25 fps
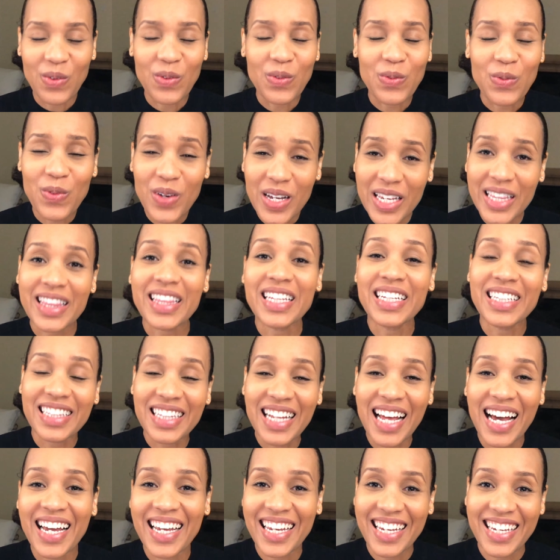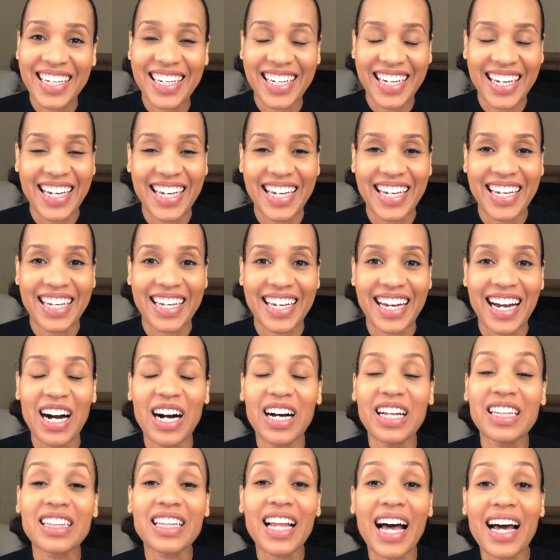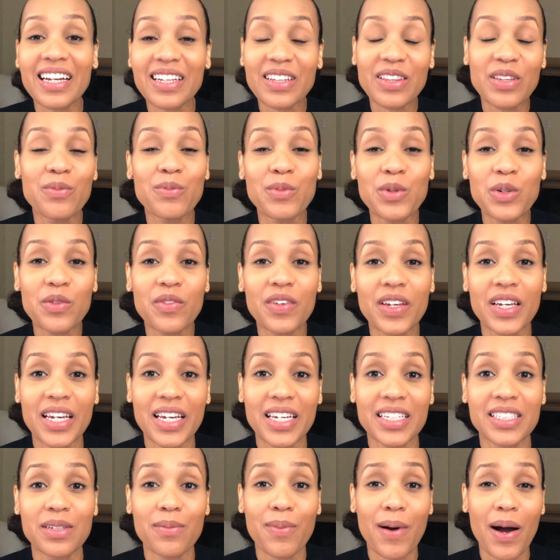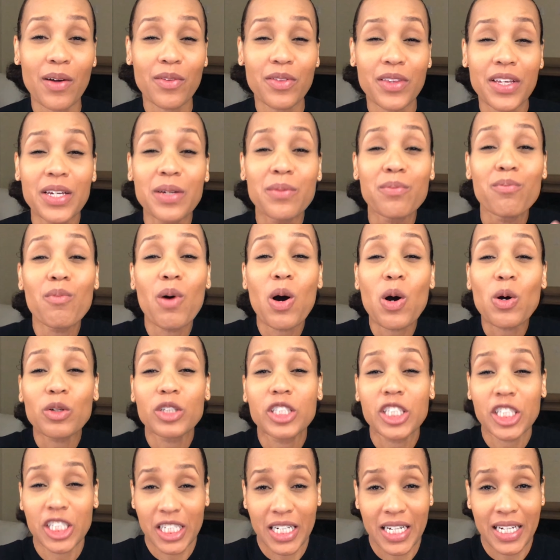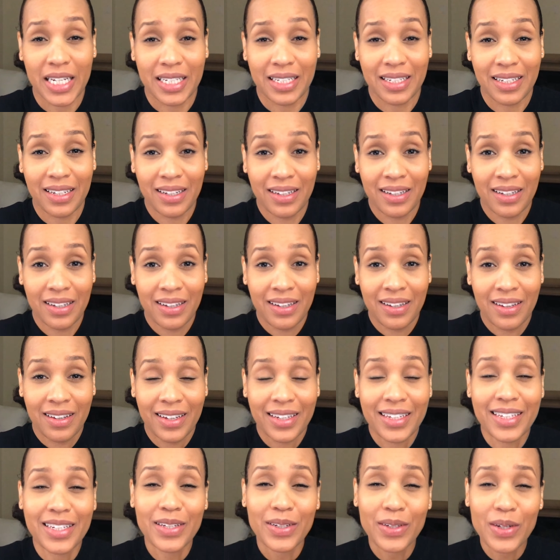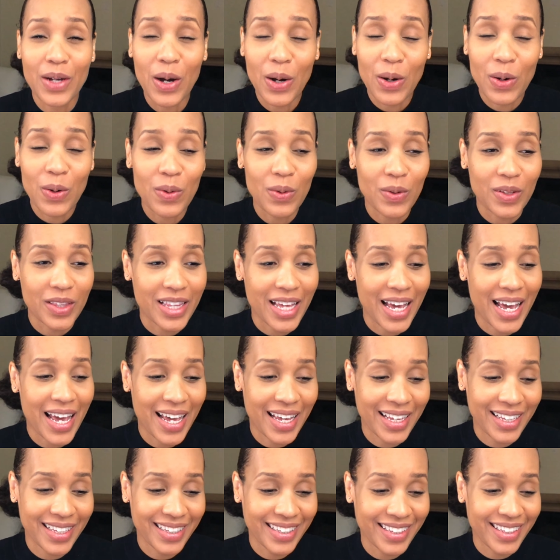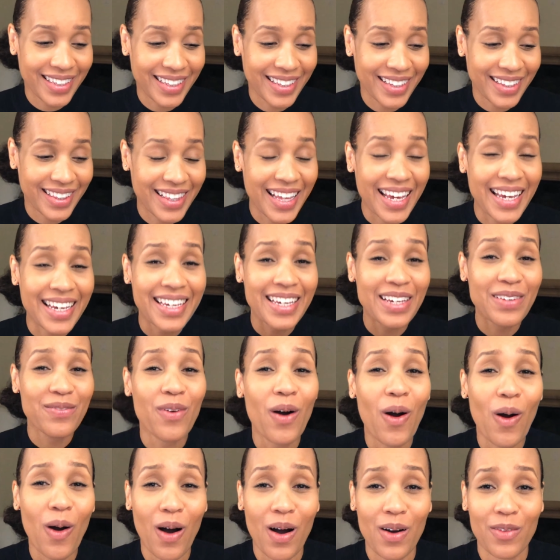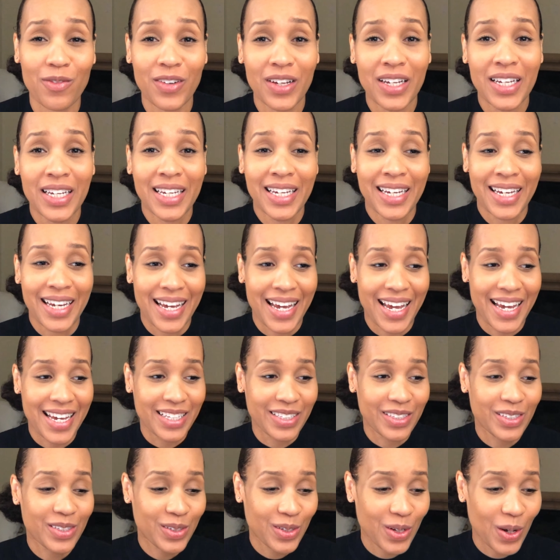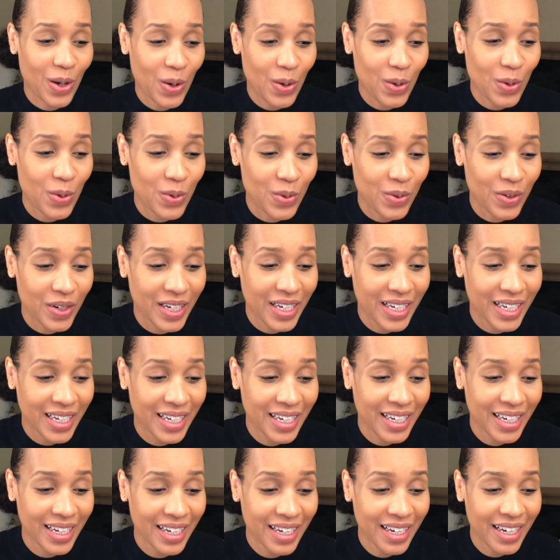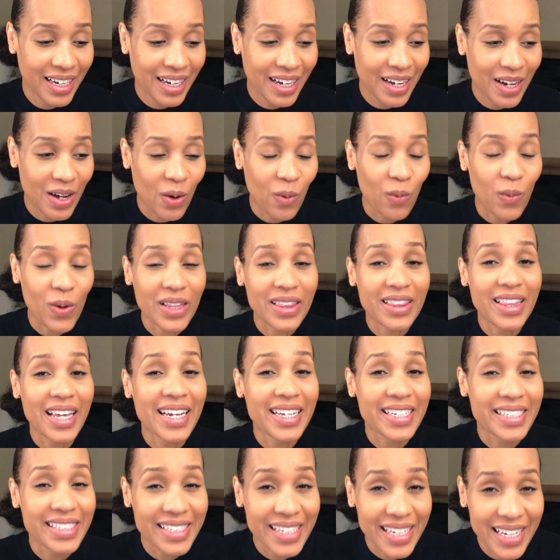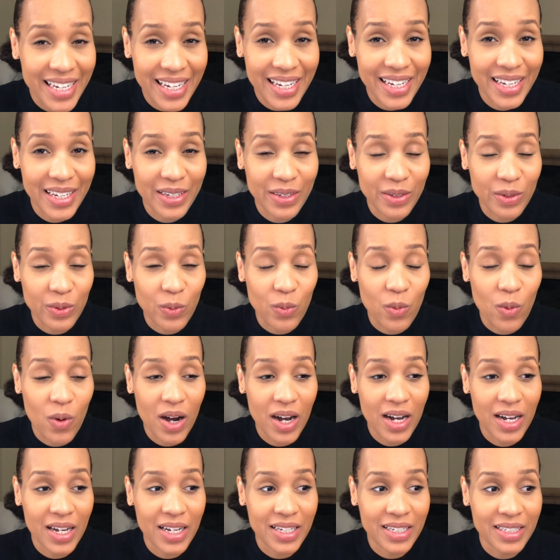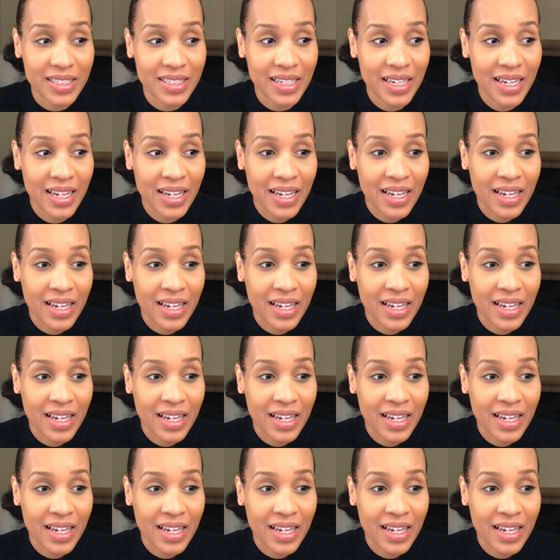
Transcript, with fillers: with The Lion King, a lot of the movie is about the emotion, you know, that they give off. And so what they did was,